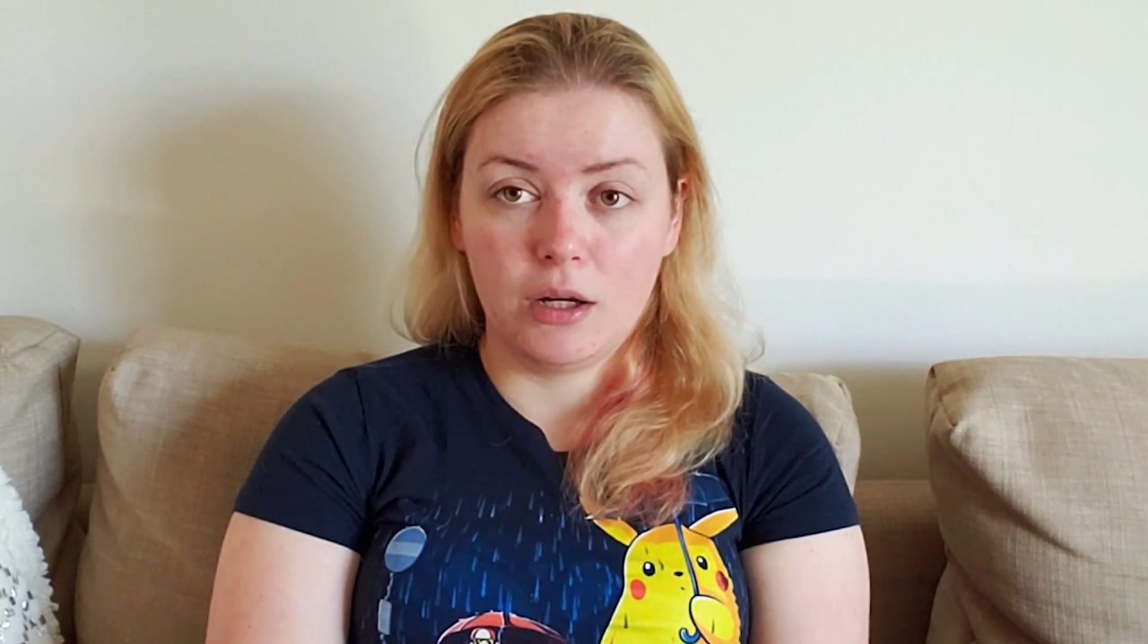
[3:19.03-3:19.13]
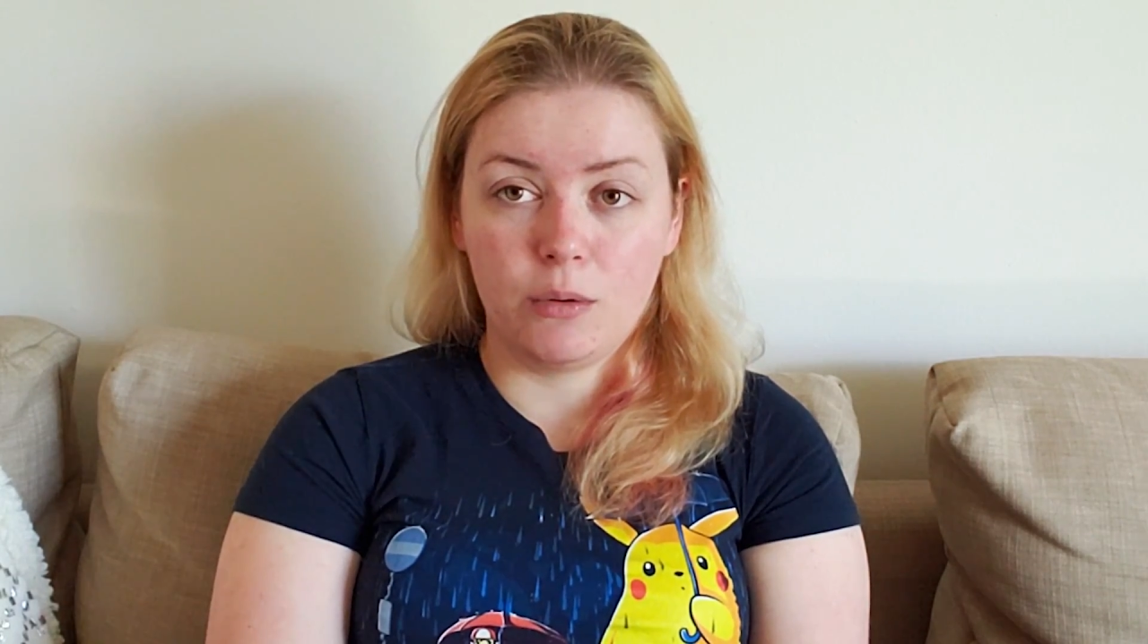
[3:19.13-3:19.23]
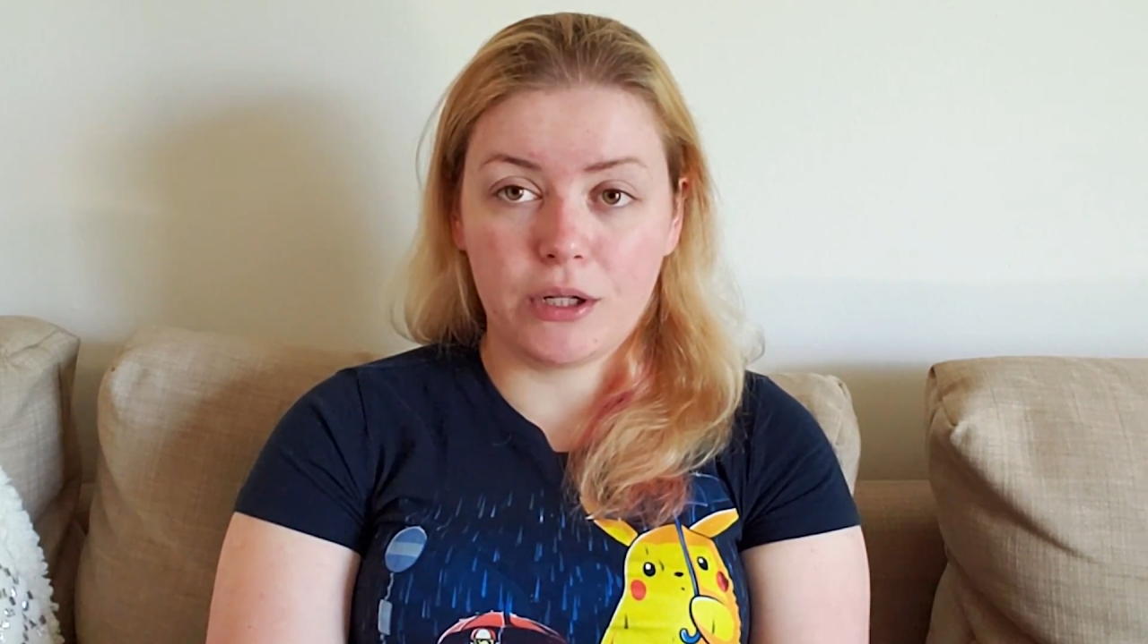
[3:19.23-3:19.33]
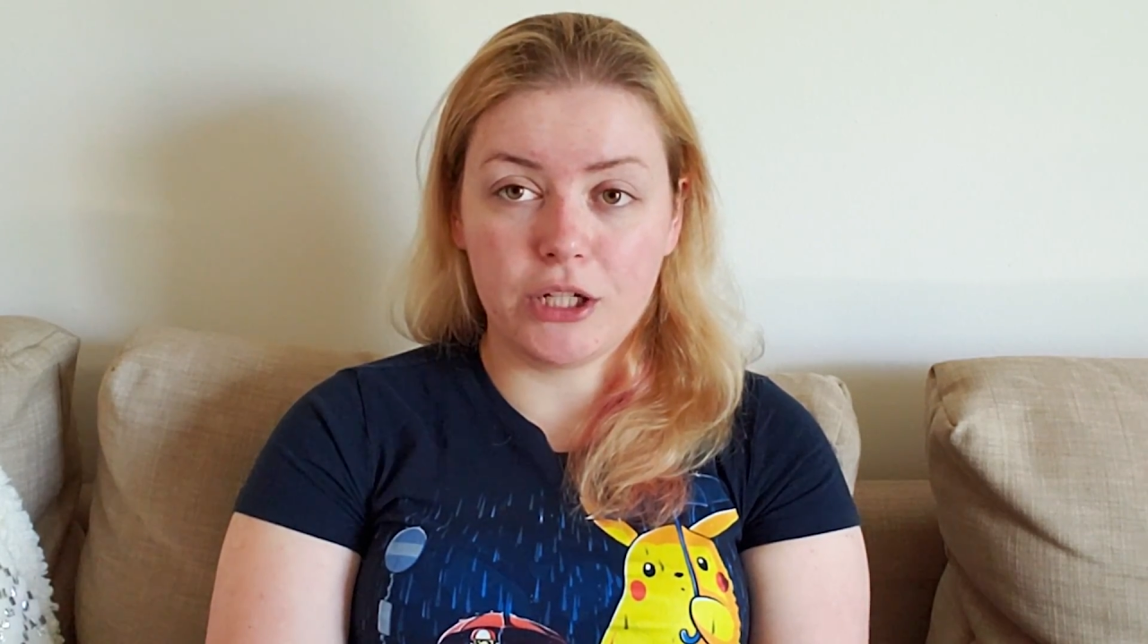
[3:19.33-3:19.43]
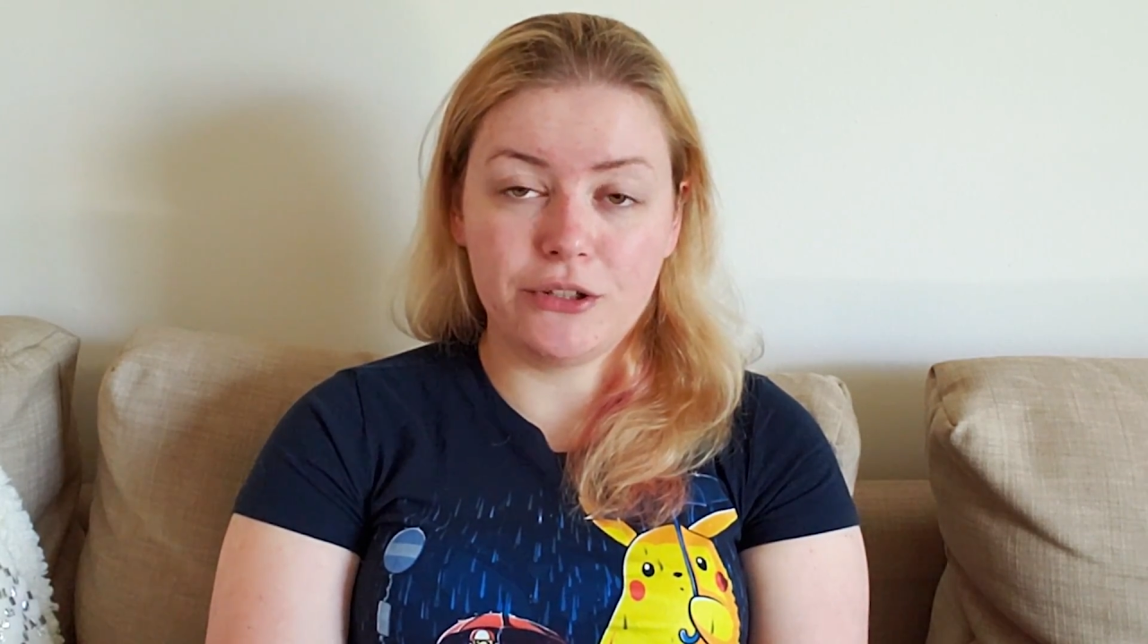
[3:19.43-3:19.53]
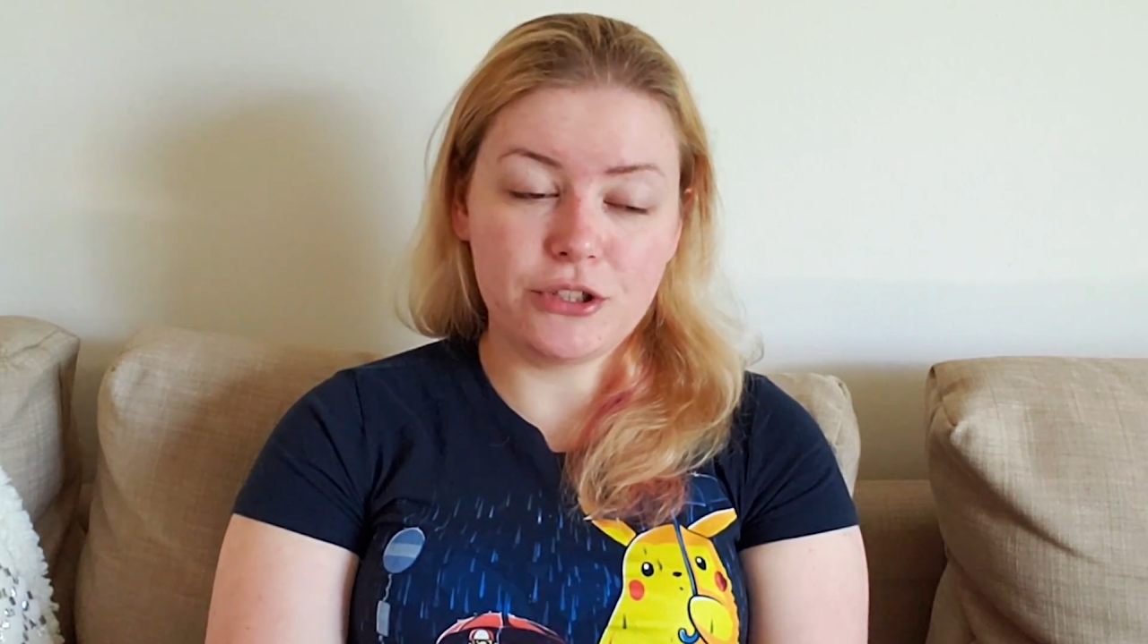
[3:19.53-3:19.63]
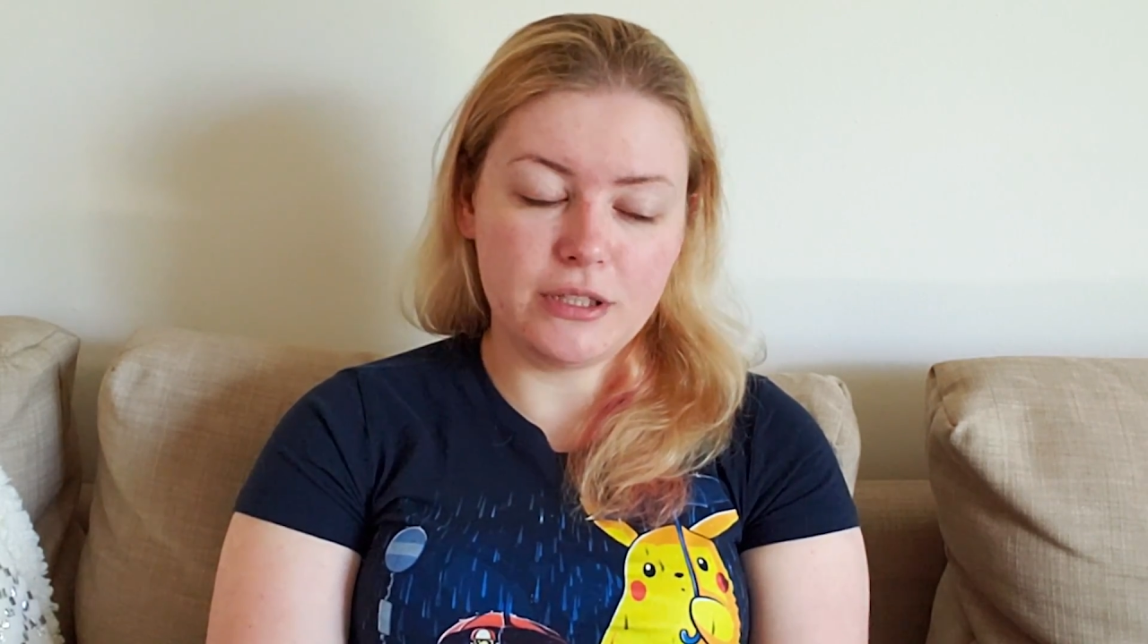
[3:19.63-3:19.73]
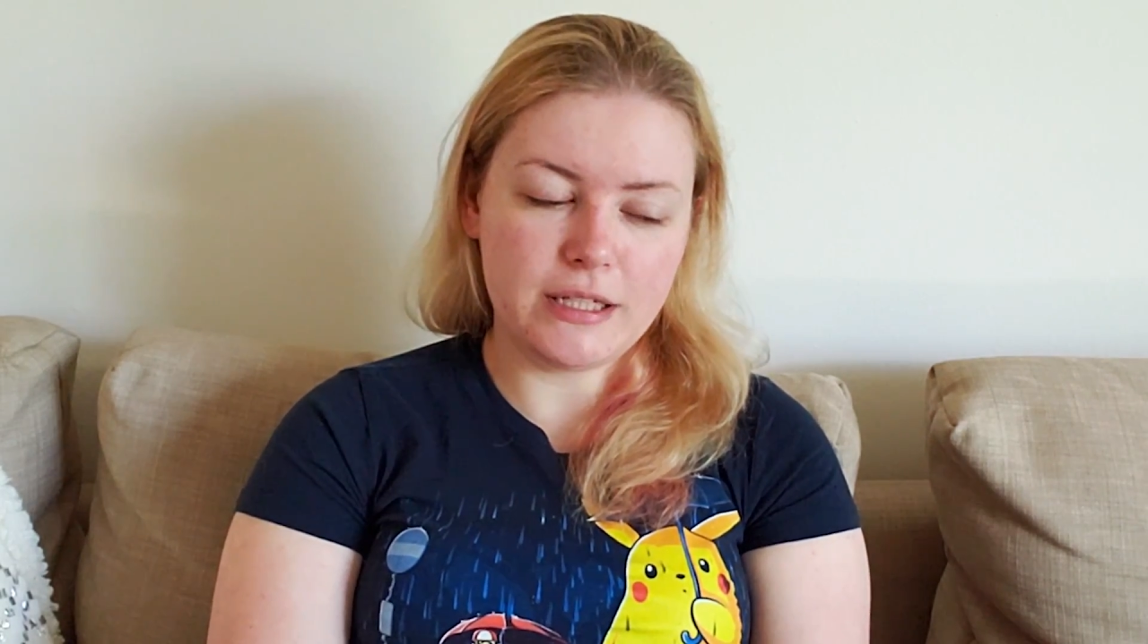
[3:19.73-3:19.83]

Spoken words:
where I usually